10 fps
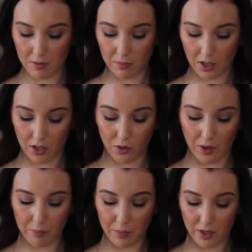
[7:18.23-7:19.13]
I'm going to
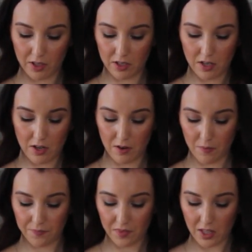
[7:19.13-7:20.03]
crimp
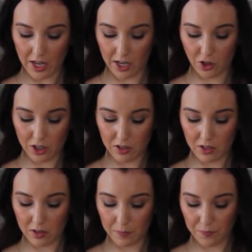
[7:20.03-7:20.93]
the
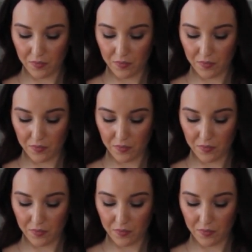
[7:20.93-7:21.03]
edges.